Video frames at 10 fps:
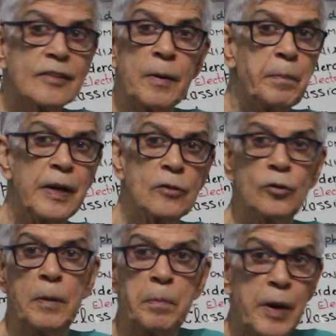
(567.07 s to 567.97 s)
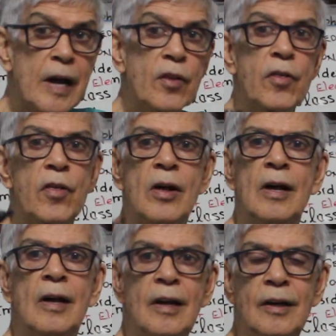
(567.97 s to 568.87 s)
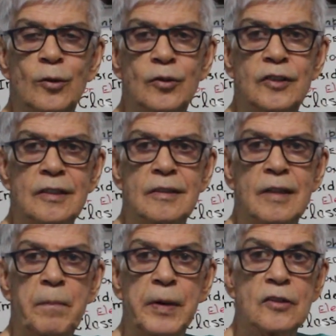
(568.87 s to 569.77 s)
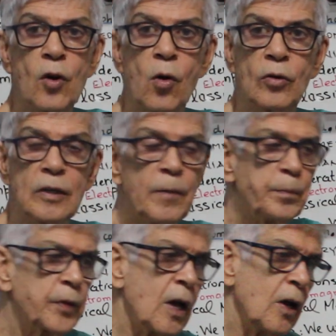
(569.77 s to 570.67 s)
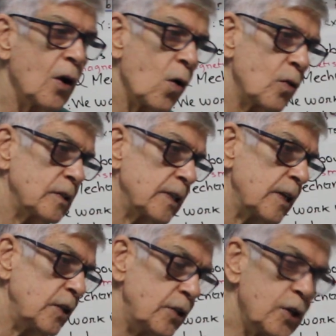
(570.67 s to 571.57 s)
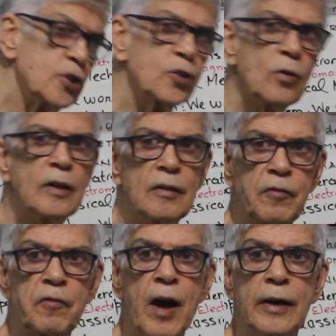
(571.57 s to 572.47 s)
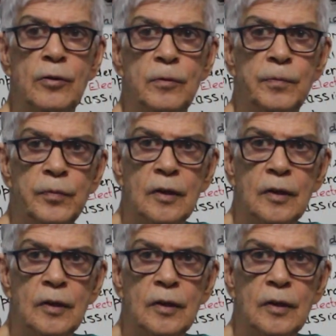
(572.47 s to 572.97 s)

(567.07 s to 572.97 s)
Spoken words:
depend on the path. You see, depends only on the initial and final